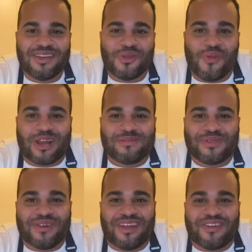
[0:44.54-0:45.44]
Welcome
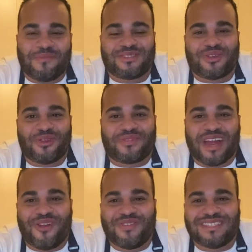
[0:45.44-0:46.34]
to another episode of
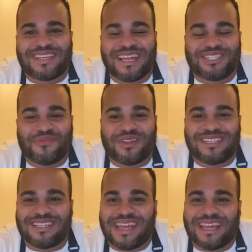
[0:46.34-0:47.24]
Kelvin's Kitchen, where
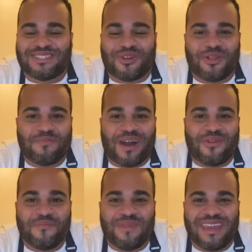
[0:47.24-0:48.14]
today it's all
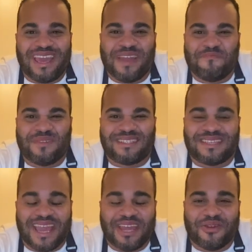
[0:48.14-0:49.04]
about meat and
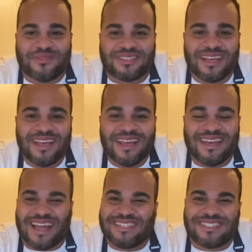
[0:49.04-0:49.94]
potatoes.
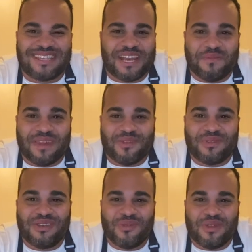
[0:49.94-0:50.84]
Not just any meat.
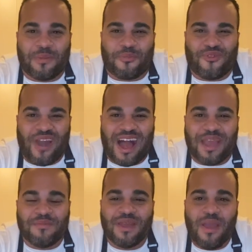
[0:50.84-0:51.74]
We're doing a
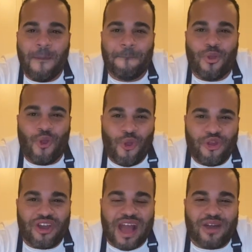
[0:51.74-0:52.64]
prime
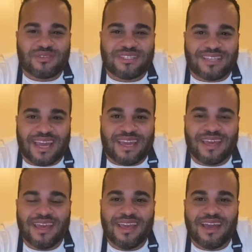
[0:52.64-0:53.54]
porterhouse
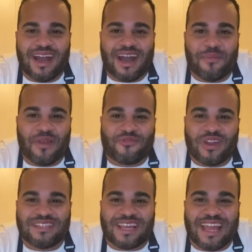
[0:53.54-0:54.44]
steak. Uh, my
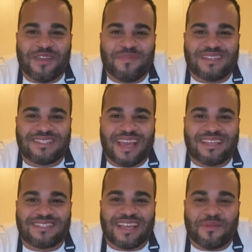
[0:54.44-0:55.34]
friends at AB
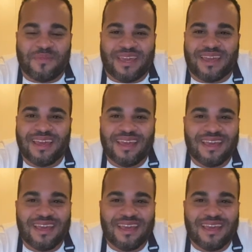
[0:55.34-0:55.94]
Steak sent me